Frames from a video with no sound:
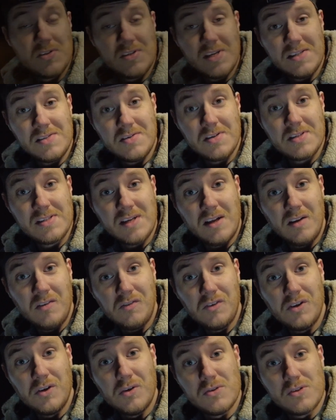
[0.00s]
the sensor itself
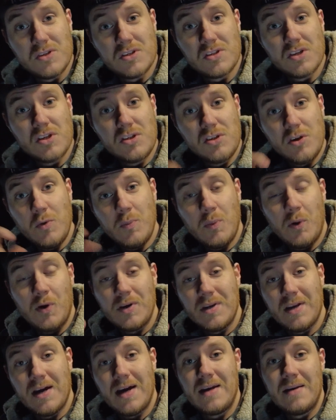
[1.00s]
uses
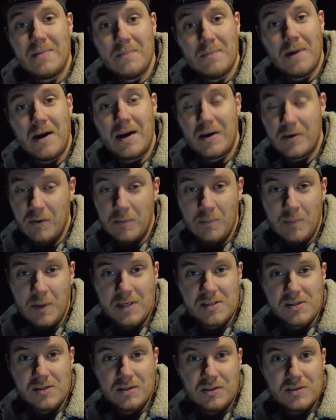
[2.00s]
2.9 micron
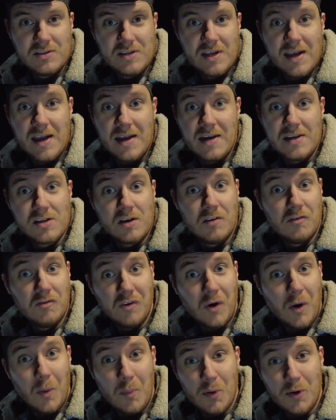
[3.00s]
pixels and it's got
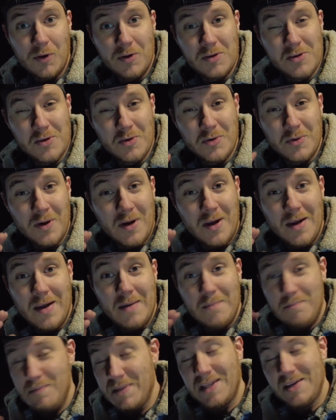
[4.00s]
4.2
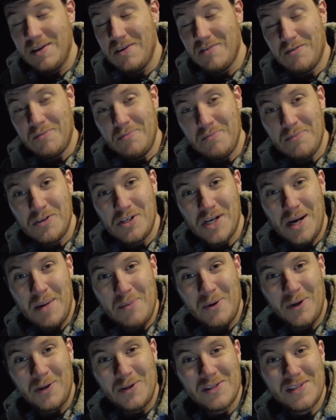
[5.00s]
million of them
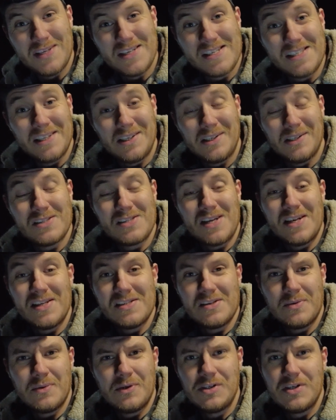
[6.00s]
jammed onto this little
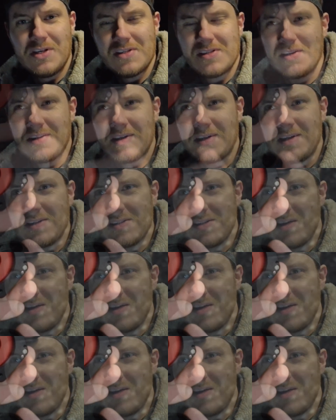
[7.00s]
sensor, which is I think